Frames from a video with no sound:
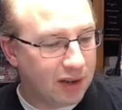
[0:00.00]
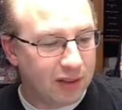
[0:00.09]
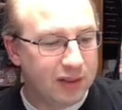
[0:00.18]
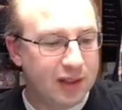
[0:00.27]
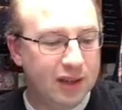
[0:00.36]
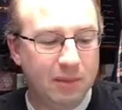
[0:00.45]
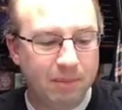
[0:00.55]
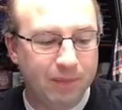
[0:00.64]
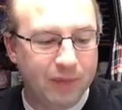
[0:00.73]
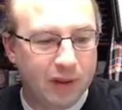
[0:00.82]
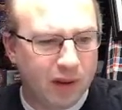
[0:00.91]
The
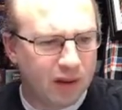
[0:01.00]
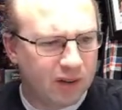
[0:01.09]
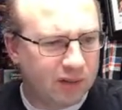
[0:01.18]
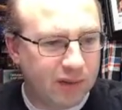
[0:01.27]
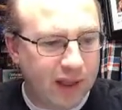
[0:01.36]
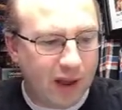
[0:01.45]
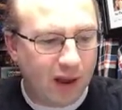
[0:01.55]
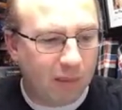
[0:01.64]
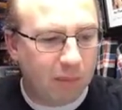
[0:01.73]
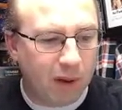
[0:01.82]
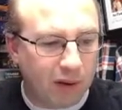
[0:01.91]

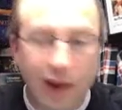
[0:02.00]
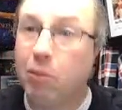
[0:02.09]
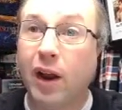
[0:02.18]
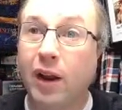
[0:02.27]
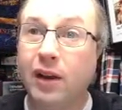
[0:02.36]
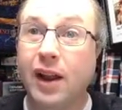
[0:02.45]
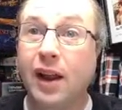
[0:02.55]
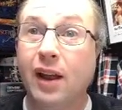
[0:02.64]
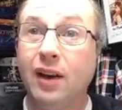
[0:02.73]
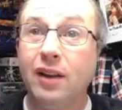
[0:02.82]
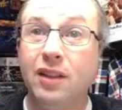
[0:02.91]
uh, Lab Rat
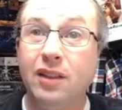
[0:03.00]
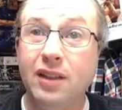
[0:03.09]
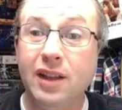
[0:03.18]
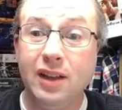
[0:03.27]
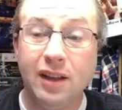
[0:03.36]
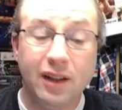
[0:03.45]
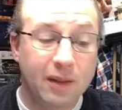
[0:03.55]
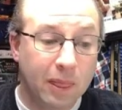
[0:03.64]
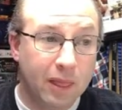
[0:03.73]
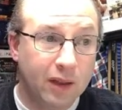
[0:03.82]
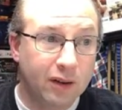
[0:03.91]
and the
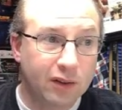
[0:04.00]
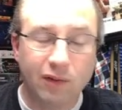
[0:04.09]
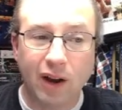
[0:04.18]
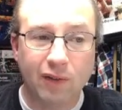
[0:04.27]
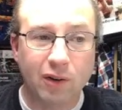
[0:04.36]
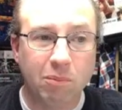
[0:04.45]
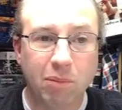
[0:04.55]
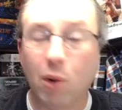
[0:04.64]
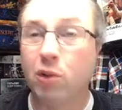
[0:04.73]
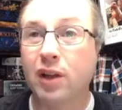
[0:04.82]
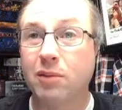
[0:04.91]
Survivor
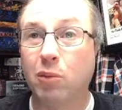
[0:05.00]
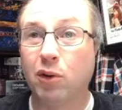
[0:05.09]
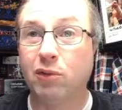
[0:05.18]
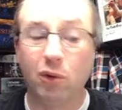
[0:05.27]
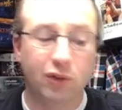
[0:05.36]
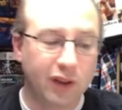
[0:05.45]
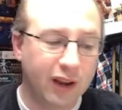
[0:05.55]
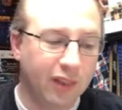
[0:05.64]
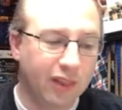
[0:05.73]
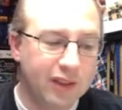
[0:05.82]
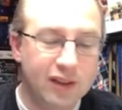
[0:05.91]
both got the most votes,
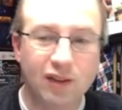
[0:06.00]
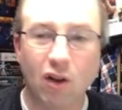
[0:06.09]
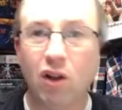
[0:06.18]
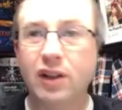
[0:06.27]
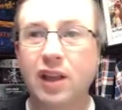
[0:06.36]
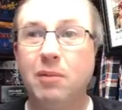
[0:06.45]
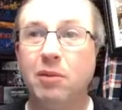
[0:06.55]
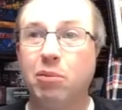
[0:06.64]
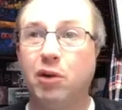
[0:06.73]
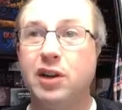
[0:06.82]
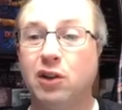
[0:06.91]
and these all came in
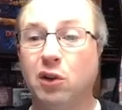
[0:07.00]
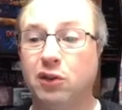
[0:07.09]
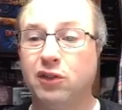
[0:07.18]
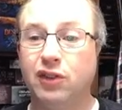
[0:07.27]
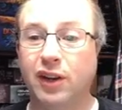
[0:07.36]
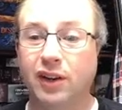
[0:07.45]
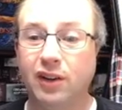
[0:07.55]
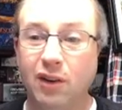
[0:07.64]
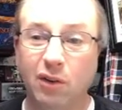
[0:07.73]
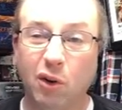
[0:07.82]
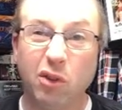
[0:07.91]
pretty close to second,
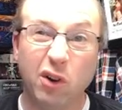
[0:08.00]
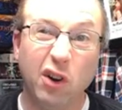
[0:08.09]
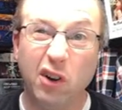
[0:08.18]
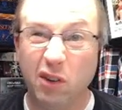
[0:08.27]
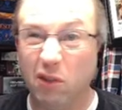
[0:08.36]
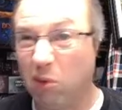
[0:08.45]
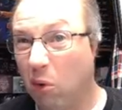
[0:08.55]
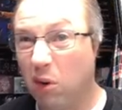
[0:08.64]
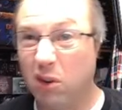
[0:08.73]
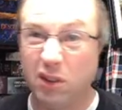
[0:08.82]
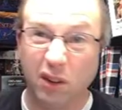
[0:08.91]
and or third, and
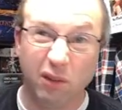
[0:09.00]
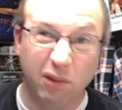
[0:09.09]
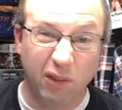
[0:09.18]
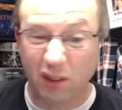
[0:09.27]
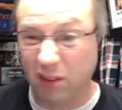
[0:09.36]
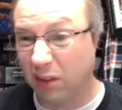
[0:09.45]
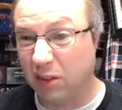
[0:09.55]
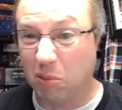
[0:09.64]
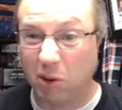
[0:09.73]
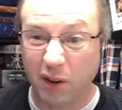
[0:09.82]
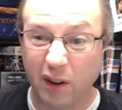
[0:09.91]
fourth, and fifth, and
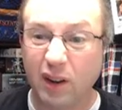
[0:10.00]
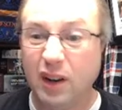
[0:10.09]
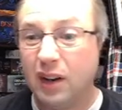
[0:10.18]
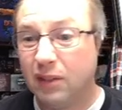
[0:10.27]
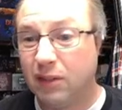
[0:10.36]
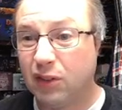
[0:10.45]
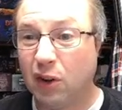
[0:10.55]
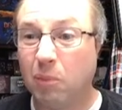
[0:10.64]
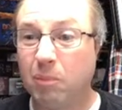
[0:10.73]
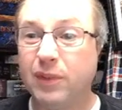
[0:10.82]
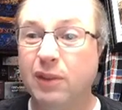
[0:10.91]
somewhere in there.
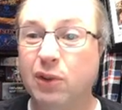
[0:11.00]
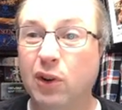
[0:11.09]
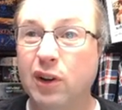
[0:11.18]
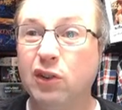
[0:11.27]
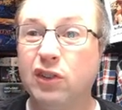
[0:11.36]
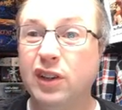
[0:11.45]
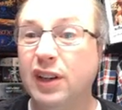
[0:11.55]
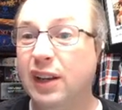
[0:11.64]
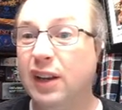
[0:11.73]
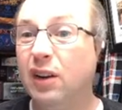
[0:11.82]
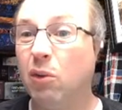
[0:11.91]
So if you're interested
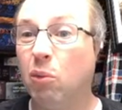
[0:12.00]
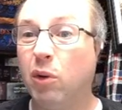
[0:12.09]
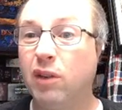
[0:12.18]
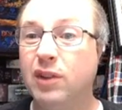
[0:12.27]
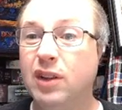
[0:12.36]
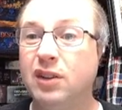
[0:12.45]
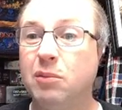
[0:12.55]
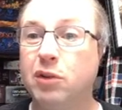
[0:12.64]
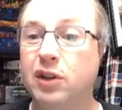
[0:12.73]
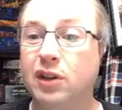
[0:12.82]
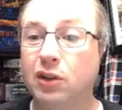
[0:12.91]
in one of these in
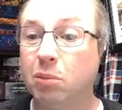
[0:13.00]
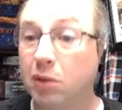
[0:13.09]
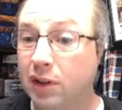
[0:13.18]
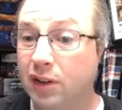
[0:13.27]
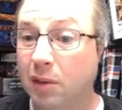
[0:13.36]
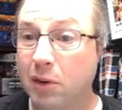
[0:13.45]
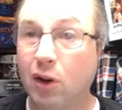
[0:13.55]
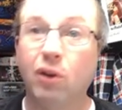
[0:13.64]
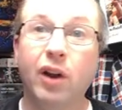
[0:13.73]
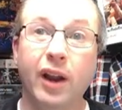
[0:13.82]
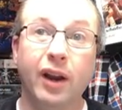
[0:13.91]
particular, please let me
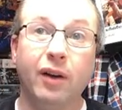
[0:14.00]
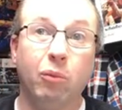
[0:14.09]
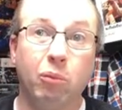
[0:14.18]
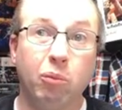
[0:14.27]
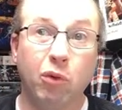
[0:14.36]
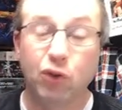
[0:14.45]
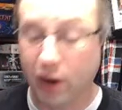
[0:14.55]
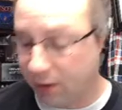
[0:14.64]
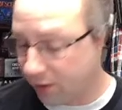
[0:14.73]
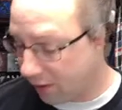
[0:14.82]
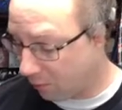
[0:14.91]
know, and we'll try to
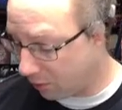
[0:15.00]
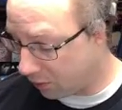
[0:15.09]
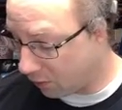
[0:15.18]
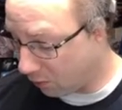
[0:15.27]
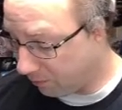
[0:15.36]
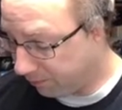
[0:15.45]
get that one to go.